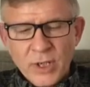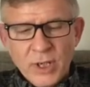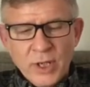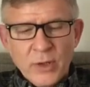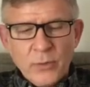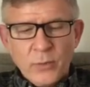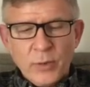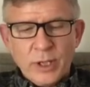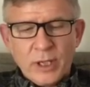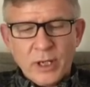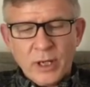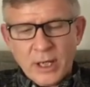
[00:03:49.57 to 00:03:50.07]

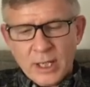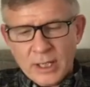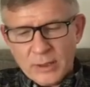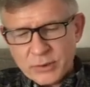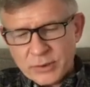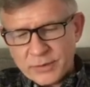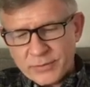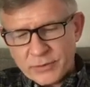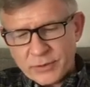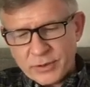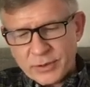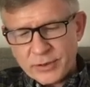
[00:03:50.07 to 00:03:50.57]
We got out
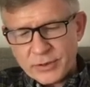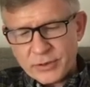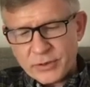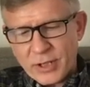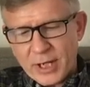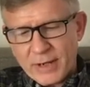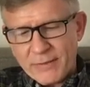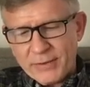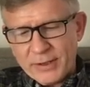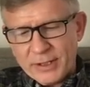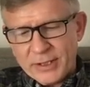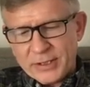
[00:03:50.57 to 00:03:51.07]
of the
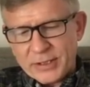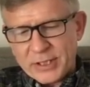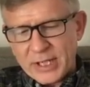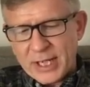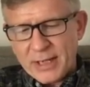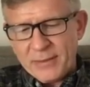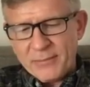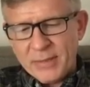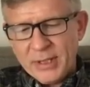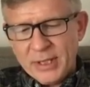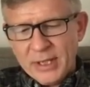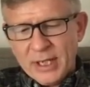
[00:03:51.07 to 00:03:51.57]
traffic
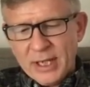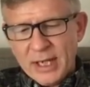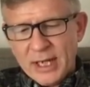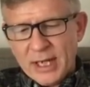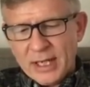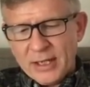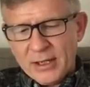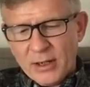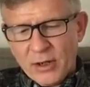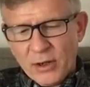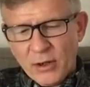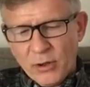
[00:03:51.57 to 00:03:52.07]
jam
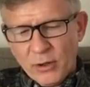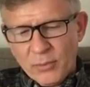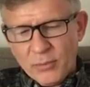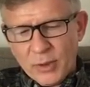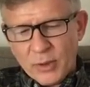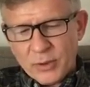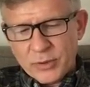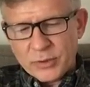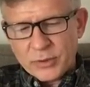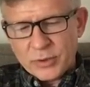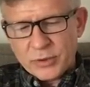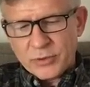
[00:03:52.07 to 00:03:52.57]
and
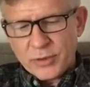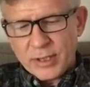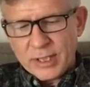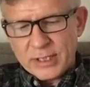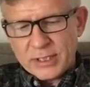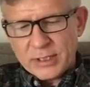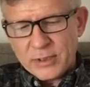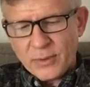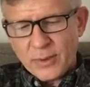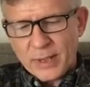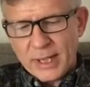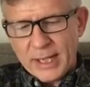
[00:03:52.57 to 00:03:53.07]
almost straight
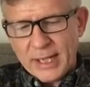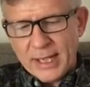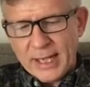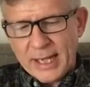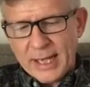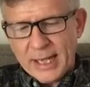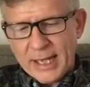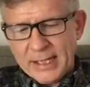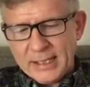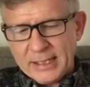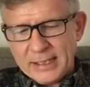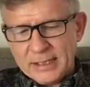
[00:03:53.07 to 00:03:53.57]
away
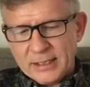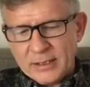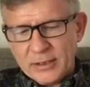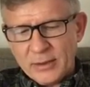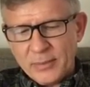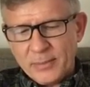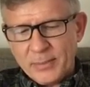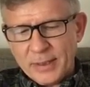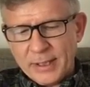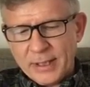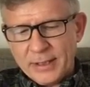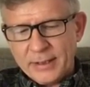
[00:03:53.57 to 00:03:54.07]
ended
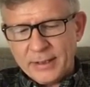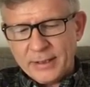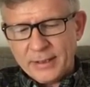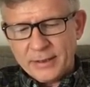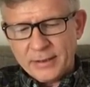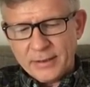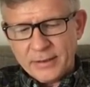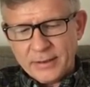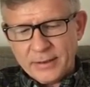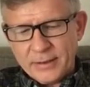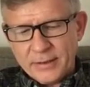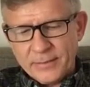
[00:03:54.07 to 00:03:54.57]
up in
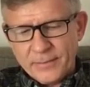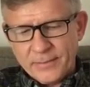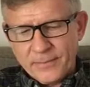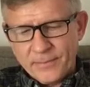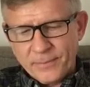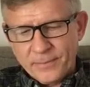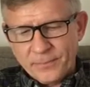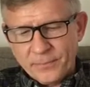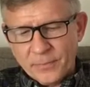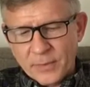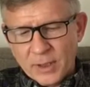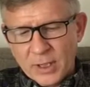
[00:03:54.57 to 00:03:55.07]
another.
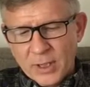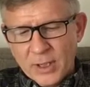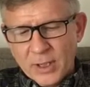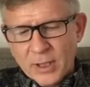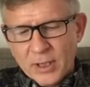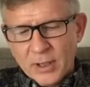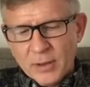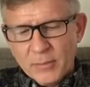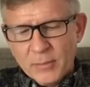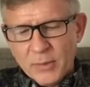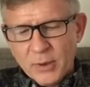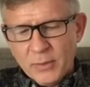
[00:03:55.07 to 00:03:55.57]

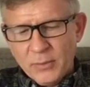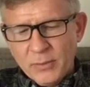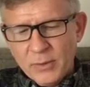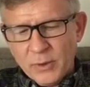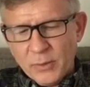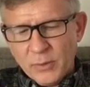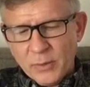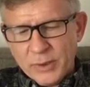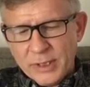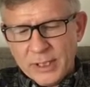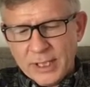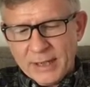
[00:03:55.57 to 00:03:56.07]
Mum
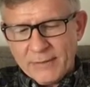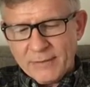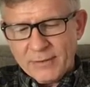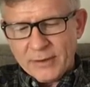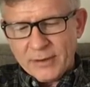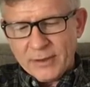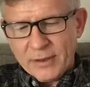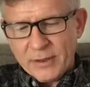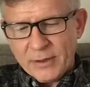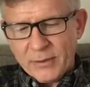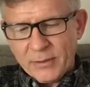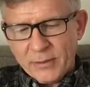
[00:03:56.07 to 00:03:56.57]
would never
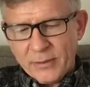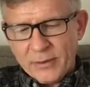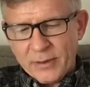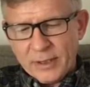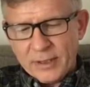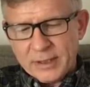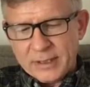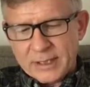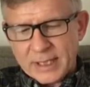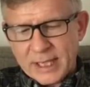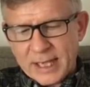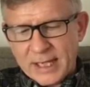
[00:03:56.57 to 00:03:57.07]
know
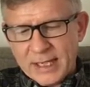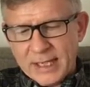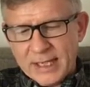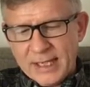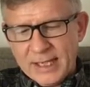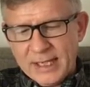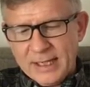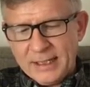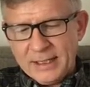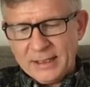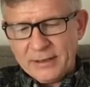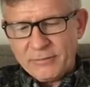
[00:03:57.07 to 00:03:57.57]
that I
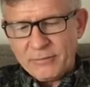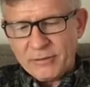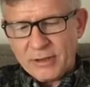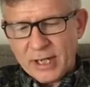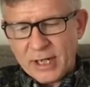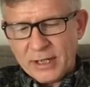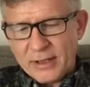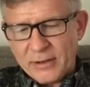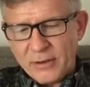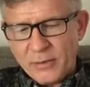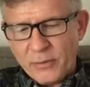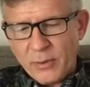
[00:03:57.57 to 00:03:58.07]
nearly
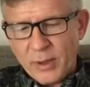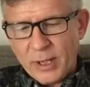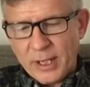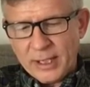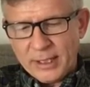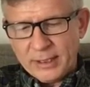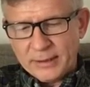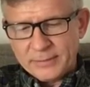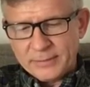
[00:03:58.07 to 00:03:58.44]
ran away.